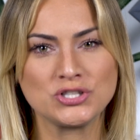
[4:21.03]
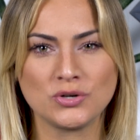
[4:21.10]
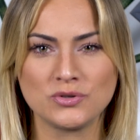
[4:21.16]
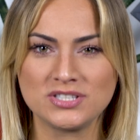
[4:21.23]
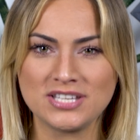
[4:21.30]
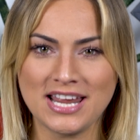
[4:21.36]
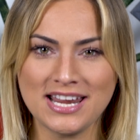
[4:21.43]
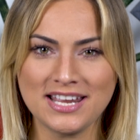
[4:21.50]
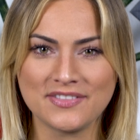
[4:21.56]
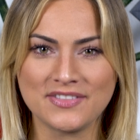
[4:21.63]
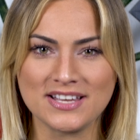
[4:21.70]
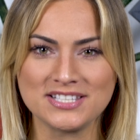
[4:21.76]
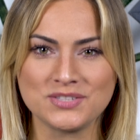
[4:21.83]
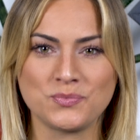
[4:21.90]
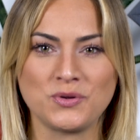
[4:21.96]
So take
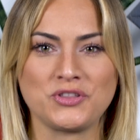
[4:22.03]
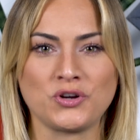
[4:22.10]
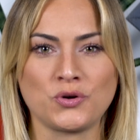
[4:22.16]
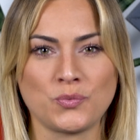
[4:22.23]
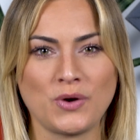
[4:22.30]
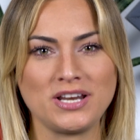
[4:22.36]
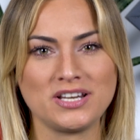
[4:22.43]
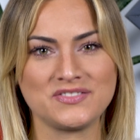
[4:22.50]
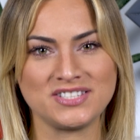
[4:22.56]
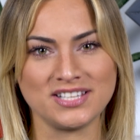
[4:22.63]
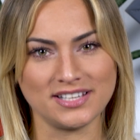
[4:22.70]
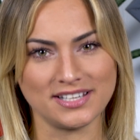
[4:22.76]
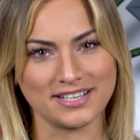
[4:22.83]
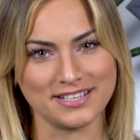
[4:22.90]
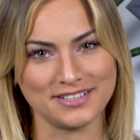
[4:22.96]
this with a grain of
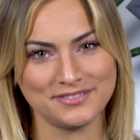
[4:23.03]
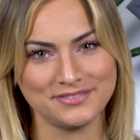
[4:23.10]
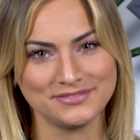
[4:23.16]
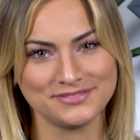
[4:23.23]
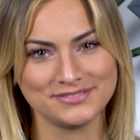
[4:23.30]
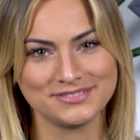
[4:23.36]
silicon.